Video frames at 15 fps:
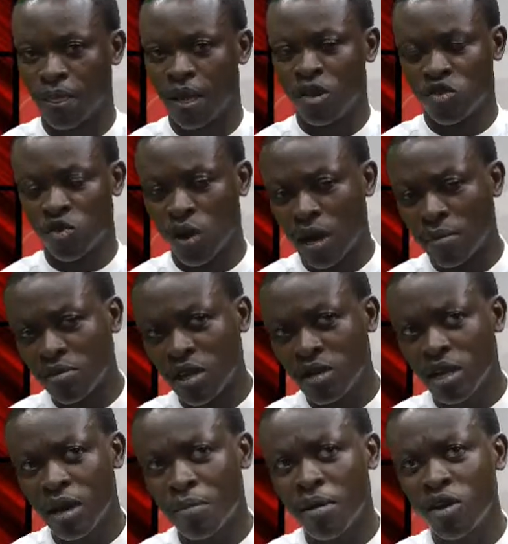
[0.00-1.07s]
So
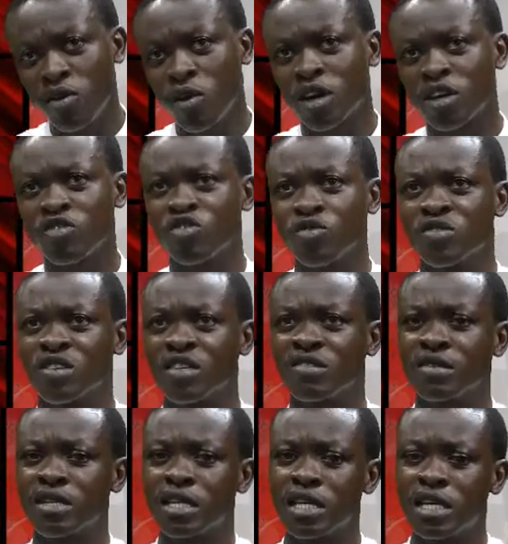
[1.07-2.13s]
Amadou Ahidjo,
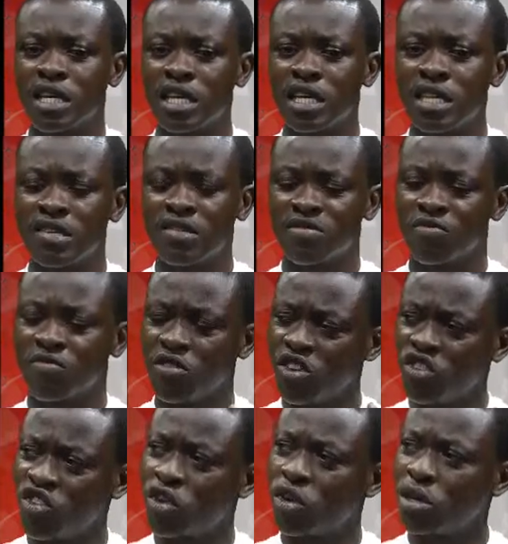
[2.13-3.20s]
certainly in his
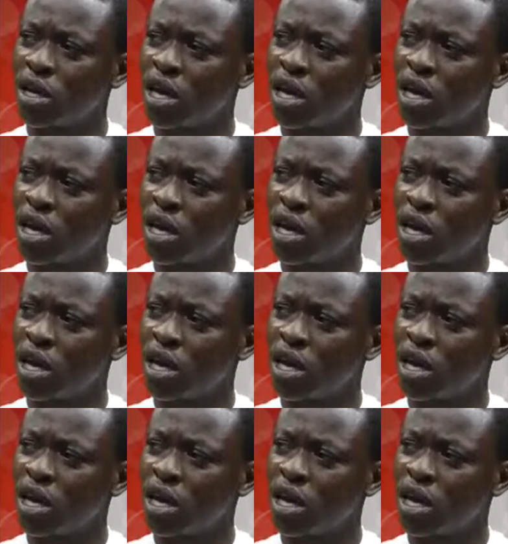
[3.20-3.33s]
vision